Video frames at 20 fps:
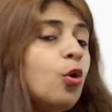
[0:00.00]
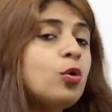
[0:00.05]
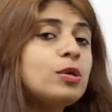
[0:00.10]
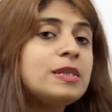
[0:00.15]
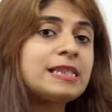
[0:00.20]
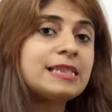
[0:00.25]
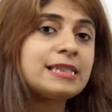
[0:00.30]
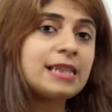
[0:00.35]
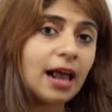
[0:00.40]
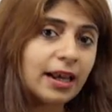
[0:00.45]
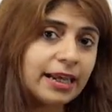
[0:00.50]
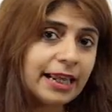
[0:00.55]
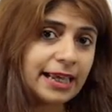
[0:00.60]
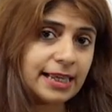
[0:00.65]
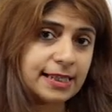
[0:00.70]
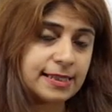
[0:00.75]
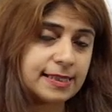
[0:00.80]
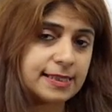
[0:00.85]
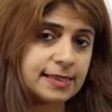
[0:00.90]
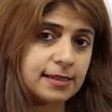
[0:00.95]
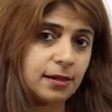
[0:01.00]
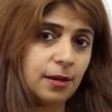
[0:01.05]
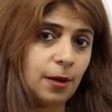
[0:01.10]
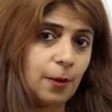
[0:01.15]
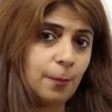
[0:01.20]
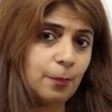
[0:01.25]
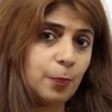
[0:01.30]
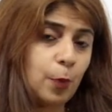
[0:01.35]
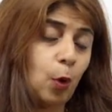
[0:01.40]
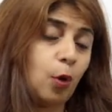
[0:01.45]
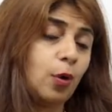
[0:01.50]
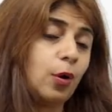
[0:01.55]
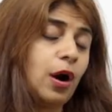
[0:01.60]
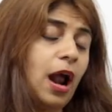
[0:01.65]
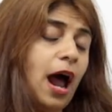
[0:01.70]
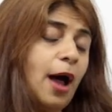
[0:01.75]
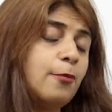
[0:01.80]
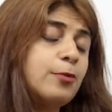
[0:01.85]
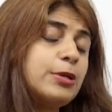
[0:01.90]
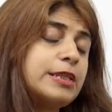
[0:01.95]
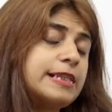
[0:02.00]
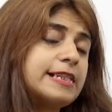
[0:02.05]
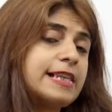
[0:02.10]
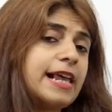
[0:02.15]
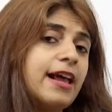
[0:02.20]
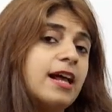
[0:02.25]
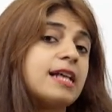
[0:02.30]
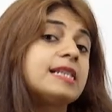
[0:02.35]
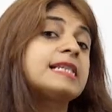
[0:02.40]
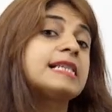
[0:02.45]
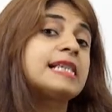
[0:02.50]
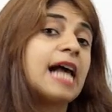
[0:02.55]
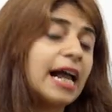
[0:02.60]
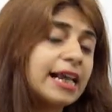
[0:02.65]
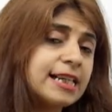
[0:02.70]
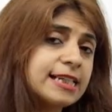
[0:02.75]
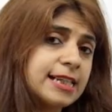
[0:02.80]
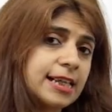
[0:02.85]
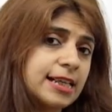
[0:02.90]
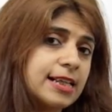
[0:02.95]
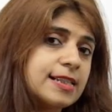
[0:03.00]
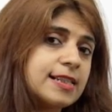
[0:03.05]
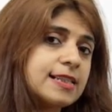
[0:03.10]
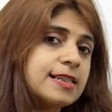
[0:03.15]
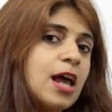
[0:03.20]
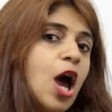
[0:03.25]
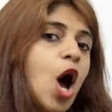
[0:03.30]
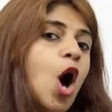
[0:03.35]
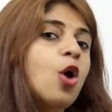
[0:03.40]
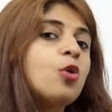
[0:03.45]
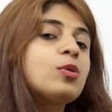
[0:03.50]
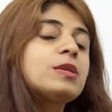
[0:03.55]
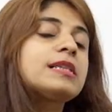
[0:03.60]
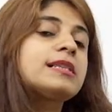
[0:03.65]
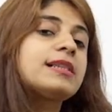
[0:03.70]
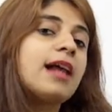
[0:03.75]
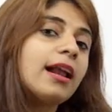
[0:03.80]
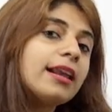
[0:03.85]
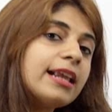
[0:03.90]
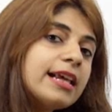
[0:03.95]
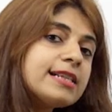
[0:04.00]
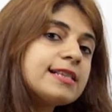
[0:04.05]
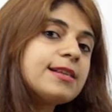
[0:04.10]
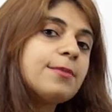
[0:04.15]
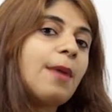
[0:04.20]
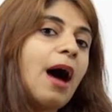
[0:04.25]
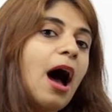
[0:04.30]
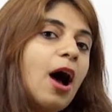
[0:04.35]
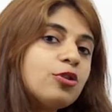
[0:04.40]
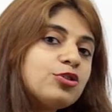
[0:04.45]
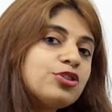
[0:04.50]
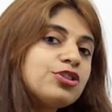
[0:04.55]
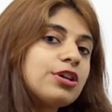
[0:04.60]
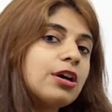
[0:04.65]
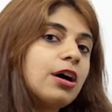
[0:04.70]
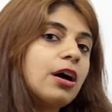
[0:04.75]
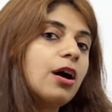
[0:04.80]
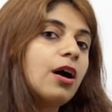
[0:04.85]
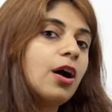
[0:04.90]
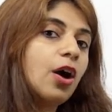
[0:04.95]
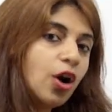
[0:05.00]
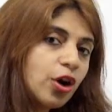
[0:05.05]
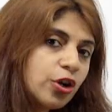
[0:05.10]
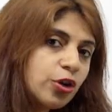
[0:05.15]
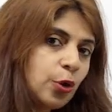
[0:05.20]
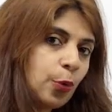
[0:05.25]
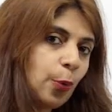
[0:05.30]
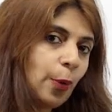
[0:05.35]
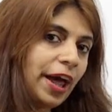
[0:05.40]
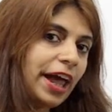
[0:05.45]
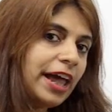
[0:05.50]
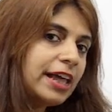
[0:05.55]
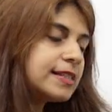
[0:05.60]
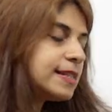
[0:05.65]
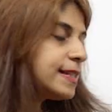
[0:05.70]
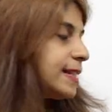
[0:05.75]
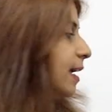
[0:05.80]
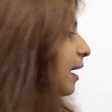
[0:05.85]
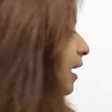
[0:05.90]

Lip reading: who studies, a scientist who studies about earthquakes